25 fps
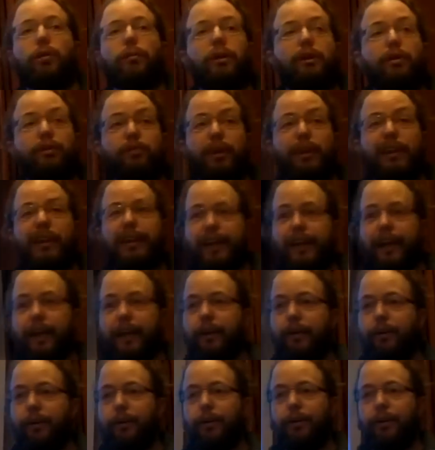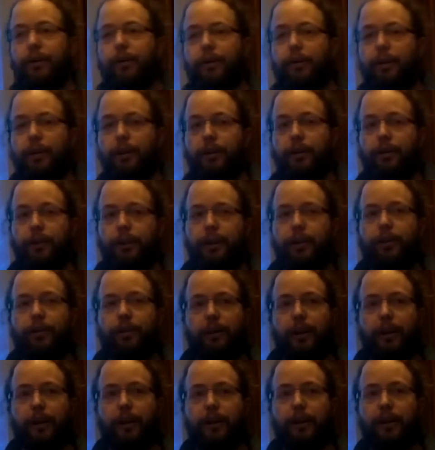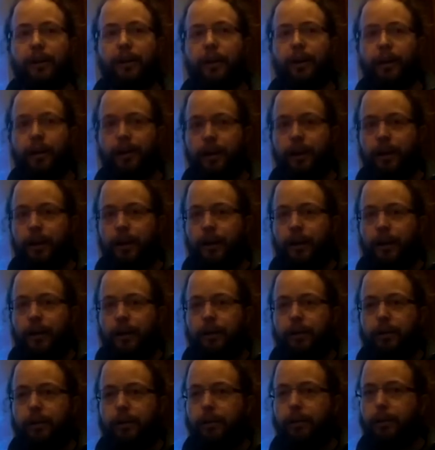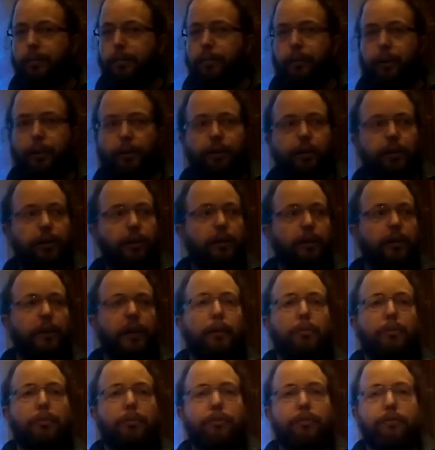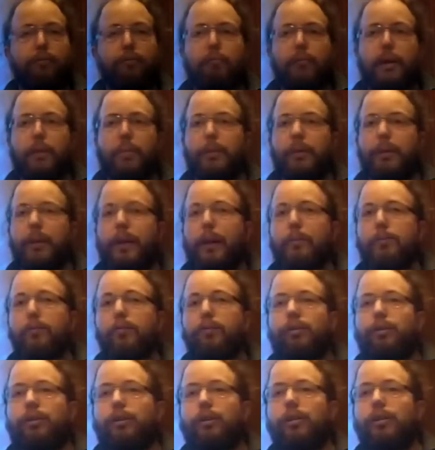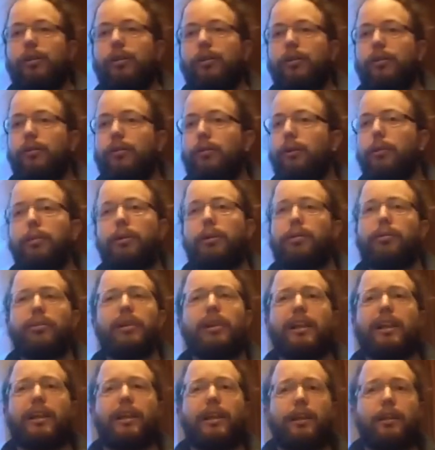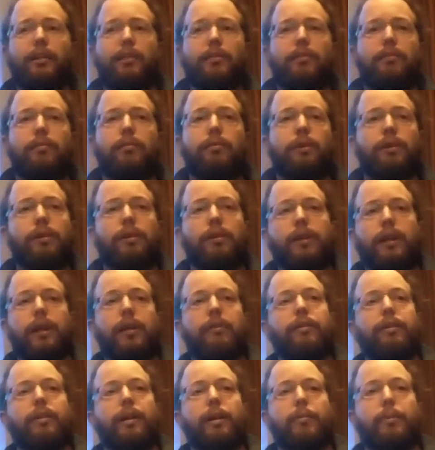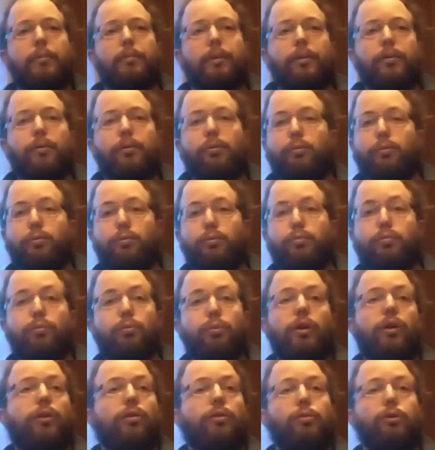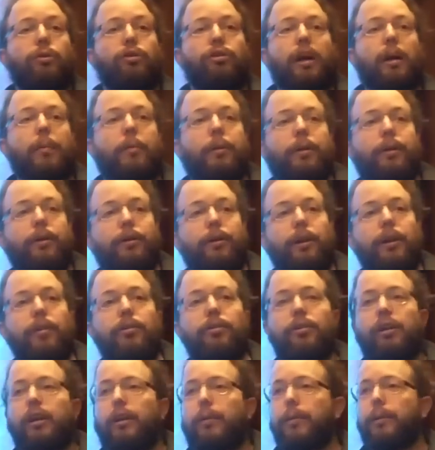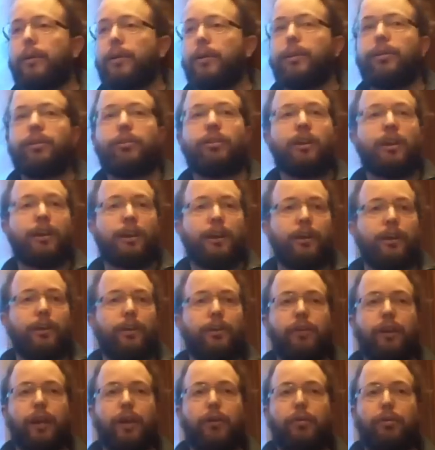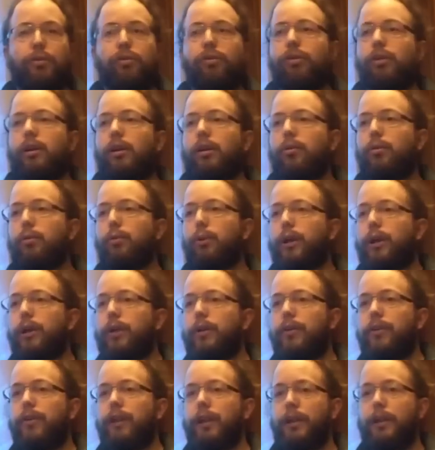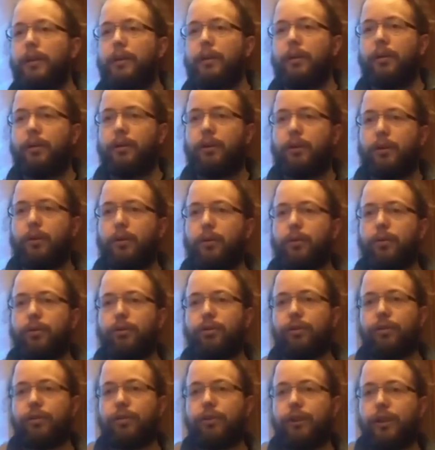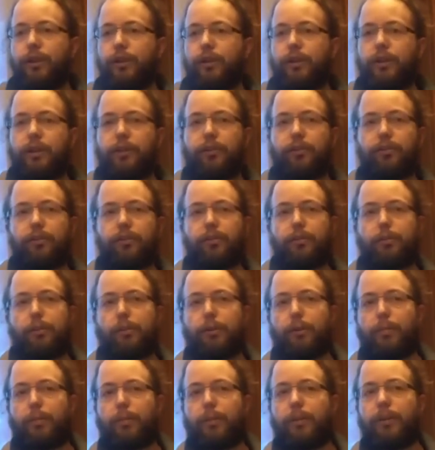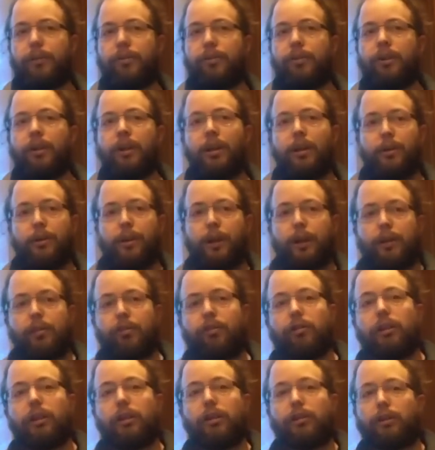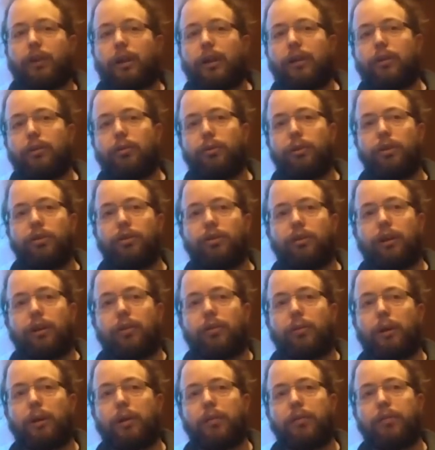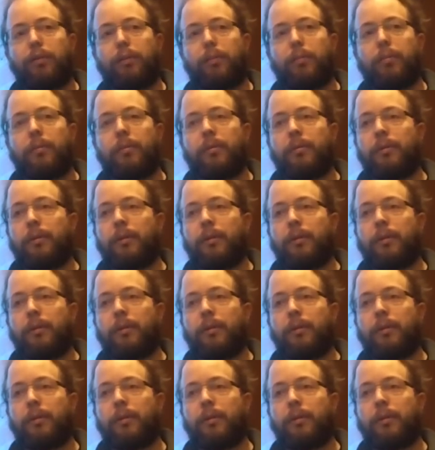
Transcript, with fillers: nobody really cared in the early internet, up until the time of maybe Napster, nobody really gave a damn about what was happening on the internet because that was not where the owners of the intellectual monopolies were actually trying to extract wealth from.